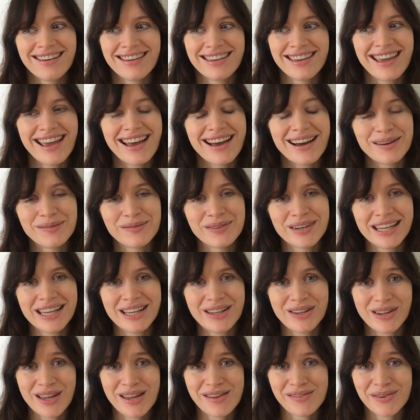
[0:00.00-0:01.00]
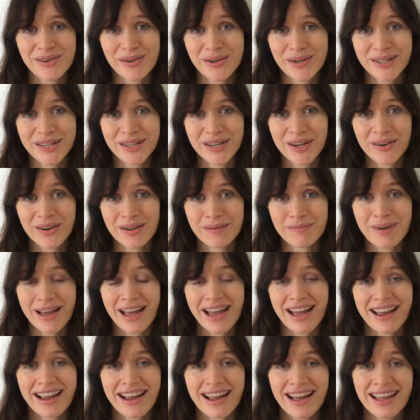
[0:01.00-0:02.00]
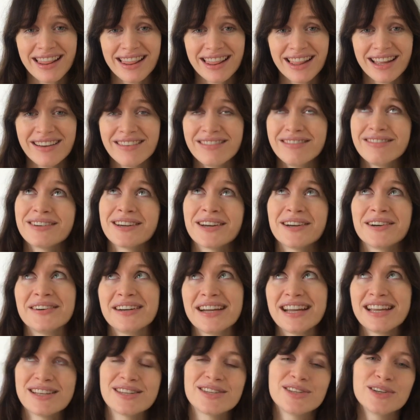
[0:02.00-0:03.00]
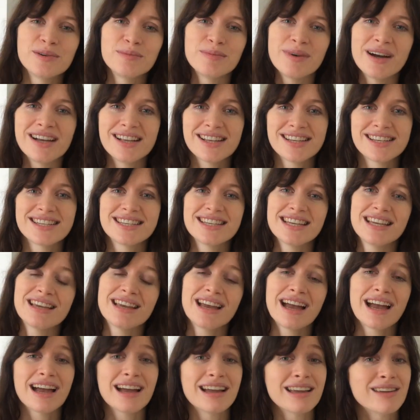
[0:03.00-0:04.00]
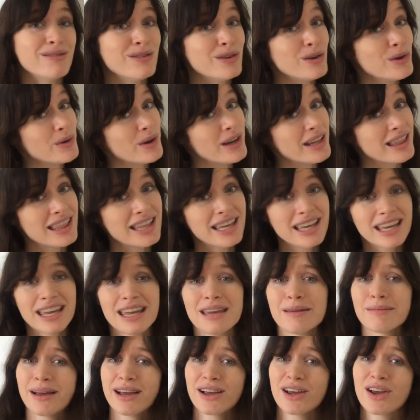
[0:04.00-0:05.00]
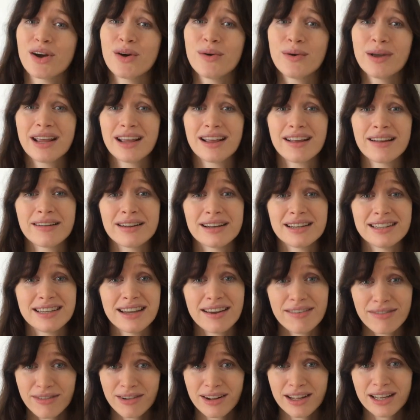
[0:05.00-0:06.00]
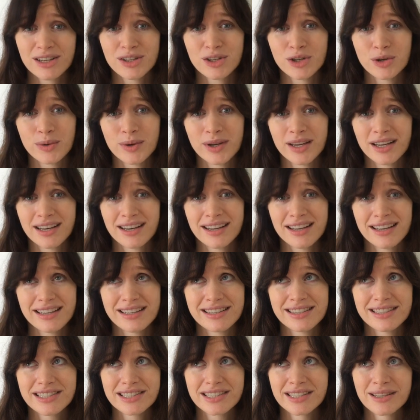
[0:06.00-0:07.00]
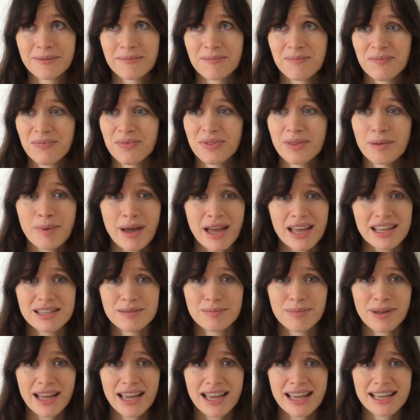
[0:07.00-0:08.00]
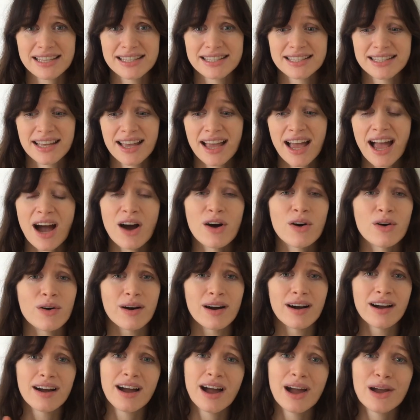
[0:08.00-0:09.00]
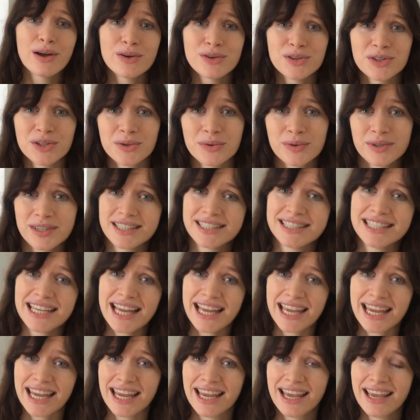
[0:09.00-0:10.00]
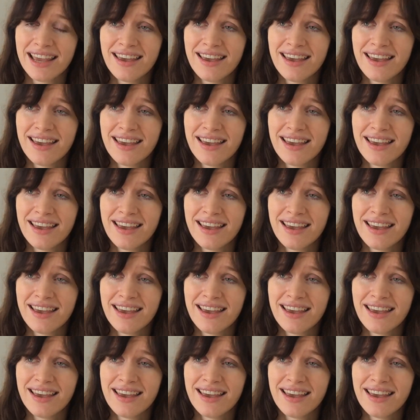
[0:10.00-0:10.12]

yeah, I'm really looking forward to going back. I love Korea so much. If you are thinking about going, definitely do it. It's the best place. Oh, I also want to say,